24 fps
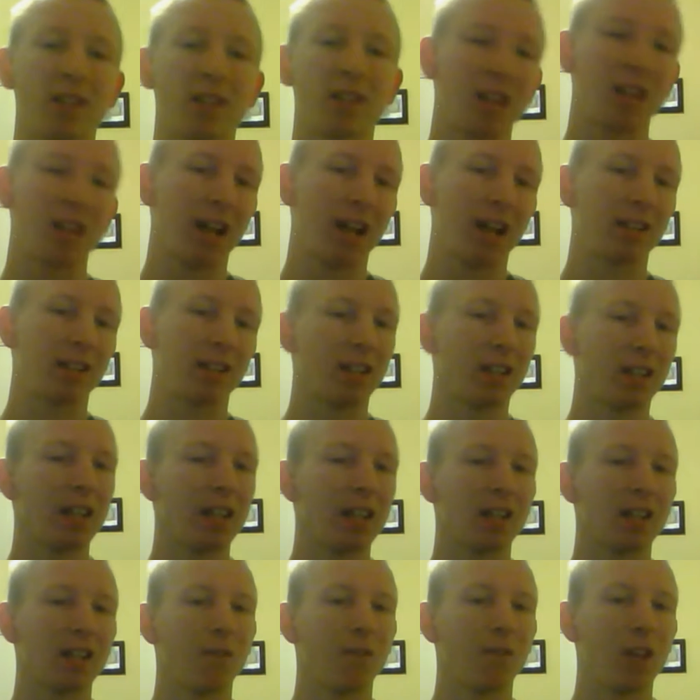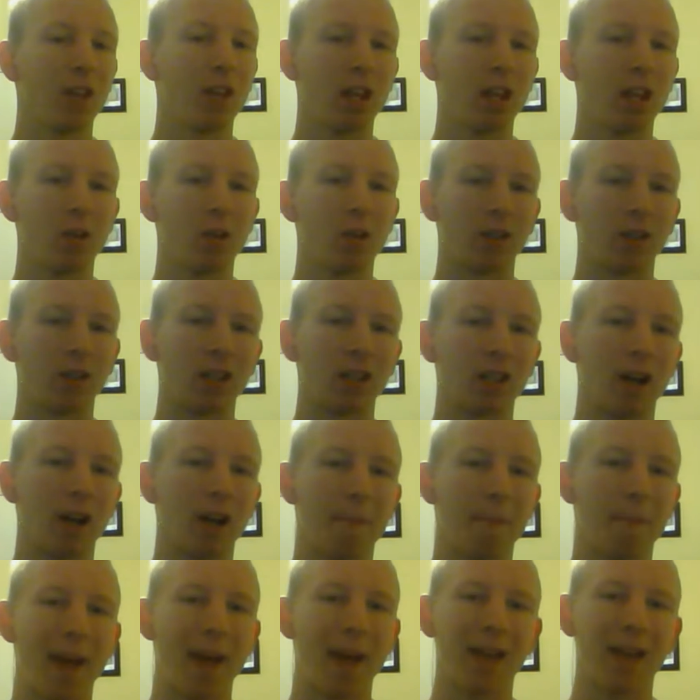It's a decent video. It's
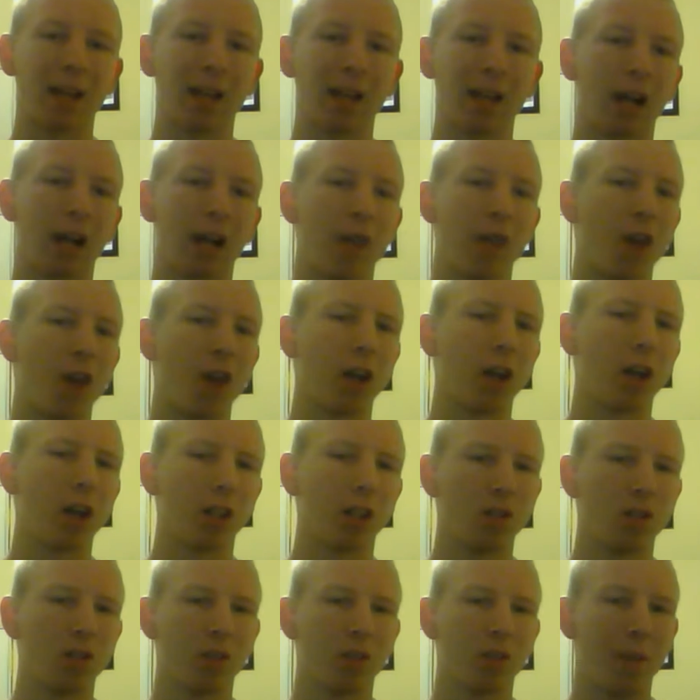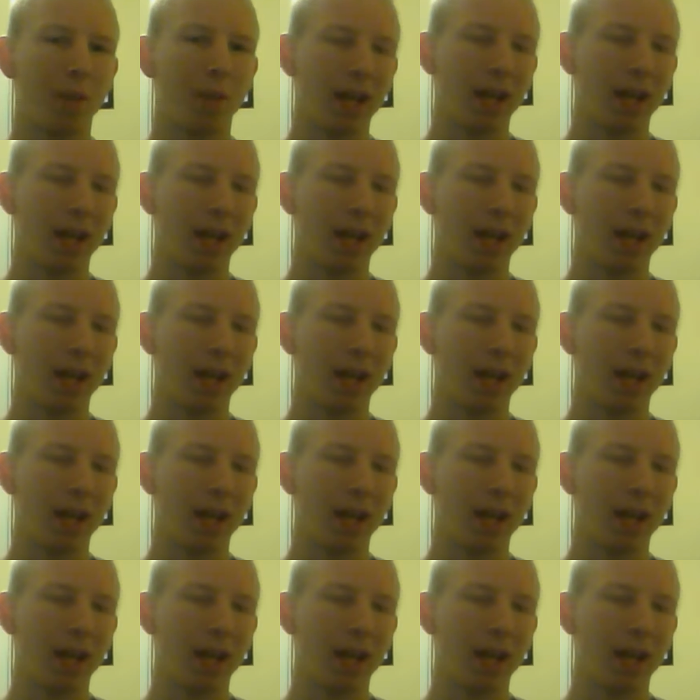not bad like I thought it used to